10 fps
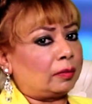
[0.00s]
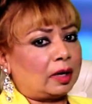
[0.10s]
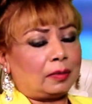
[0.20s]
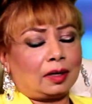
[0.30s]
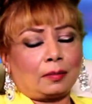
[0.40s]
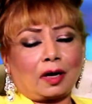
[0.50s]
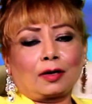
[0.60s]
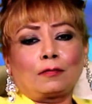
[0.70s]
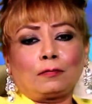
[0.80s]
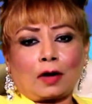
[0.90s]
maybe among
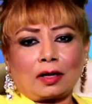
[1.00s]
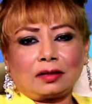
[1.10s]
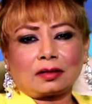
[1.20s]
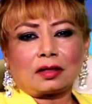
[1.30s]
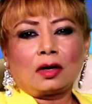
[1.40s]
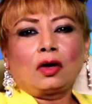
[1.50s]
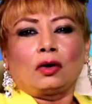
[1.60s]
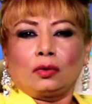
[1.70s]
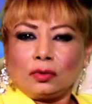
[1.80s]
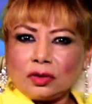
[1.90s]
your friends
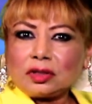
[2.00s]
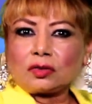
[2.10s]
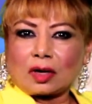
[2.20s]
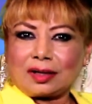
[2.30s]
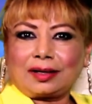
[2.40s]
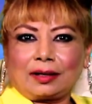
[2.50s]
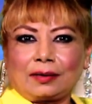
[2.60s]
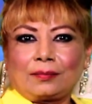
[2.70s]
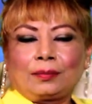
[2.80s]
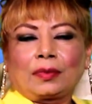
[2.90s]
who is
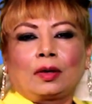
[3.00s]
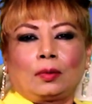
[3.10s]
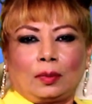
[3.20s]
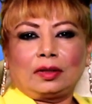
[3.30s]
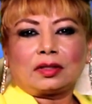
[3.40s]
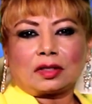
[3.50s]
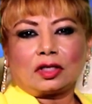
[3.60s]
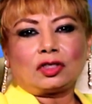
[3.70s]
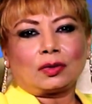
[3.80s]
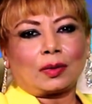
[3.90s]
struggling with this
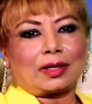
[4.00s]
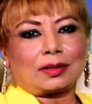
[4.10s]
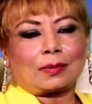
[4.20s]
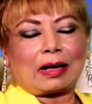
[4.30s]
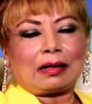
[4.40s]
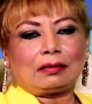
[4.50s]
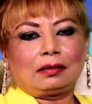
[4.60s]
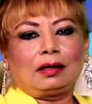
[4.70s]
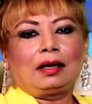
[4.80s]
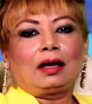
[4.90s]
issue as
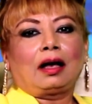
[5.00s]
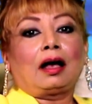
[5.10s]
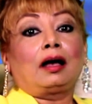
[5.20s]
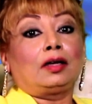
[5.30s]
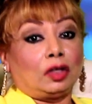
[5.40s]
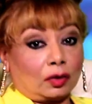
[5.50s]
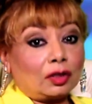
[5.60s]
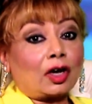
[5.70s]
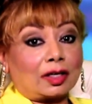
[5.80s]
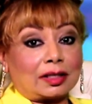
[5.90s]
well, uh, you can
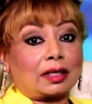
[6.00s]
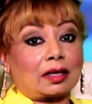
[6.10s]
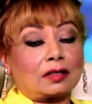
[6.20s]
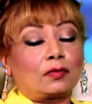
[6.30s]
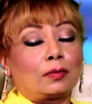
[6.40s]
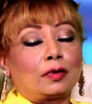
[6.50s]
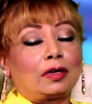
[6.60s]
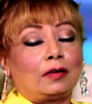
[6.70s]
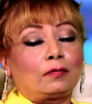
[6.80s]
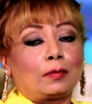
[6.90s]
contact us for more
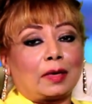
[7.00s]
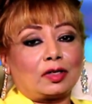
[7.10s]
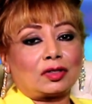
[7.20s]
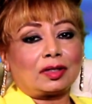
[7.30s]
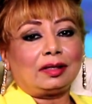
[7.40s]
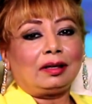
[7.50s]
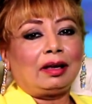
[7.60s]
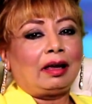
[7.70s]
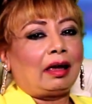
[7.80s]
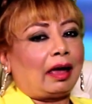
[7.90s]
information.
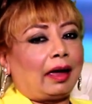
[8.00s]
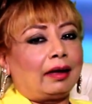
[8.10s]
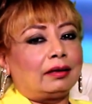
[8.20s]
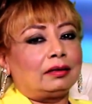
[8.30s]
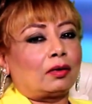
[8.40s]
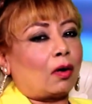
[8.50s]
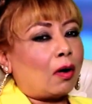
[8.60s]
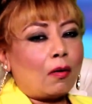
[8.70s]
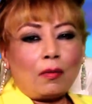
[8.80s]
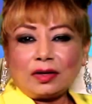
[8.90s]
And
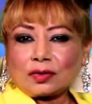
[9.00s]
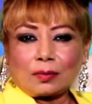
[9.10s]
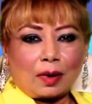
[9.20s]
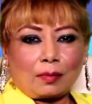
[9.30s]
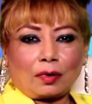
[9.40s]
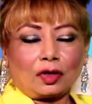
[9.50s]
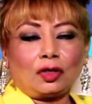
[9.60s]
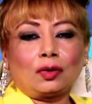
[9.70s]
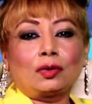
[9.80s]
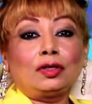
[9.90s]
always remember,
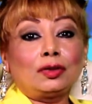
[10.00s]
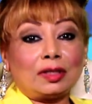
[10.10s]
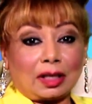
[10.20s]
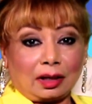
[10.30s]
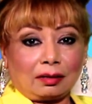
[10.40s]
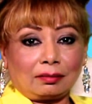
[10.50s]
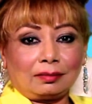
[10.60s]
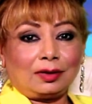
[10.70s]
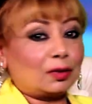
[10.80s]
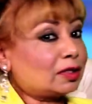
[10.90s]
you're unique,
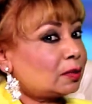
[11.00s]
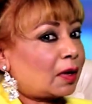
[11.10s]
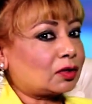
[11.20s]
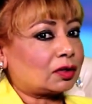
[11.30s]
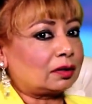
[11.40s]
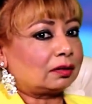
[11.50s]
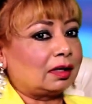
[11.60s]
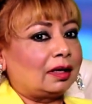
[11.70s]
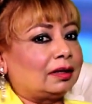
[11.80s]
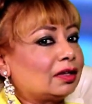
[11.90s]
you're special.
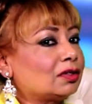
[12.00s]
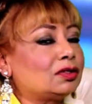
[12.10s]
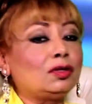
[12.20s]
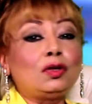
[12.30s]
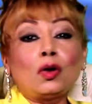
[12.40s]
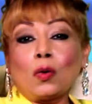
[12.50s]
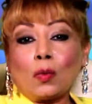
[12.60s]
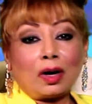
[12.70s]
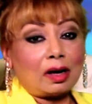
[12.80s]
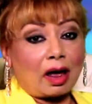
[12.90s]
There's no
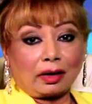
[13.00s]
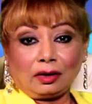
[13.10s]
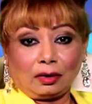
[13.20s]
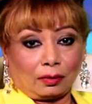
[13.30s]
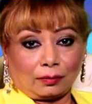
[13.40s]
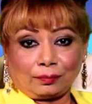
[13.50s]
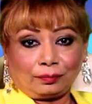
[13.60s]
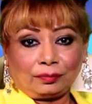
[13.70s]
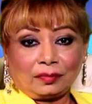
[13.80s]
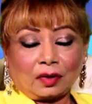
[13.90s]
one like you,
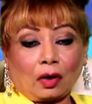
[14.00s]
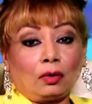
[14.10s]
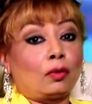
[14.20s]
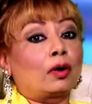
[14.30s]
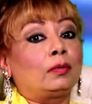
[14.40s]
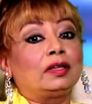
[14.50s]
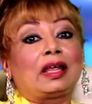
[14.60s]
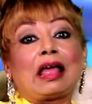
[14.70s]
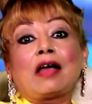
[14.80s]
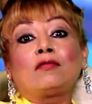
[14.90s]
or nor will
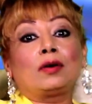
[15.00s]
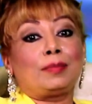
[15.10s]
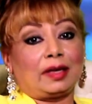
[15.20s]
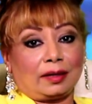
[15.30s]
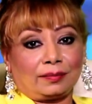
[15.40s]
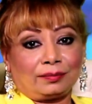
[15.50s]
there ever be,